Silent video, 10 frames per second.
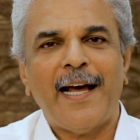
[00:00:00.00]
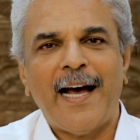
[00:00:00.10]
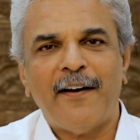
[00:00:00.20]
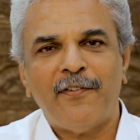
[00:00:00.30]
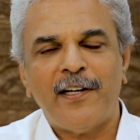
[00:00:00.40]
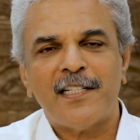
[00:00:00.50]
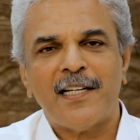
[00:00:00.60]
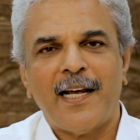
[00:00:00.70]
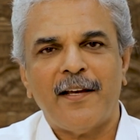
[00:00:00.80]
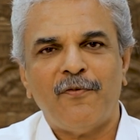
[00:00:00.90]
average
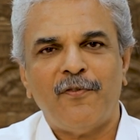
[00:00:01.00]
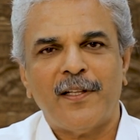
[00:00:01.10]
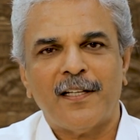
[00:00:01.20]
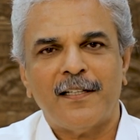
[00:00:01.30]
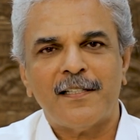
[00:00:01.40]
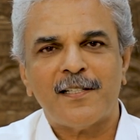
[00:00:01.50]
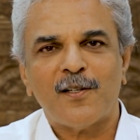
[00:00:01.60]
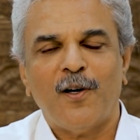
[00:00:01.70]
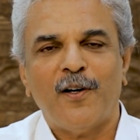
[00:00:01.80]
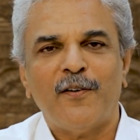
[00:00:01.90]
life with us
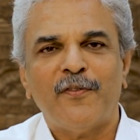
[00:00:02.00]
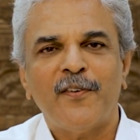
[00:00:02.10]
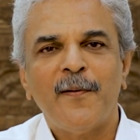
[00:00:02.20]
of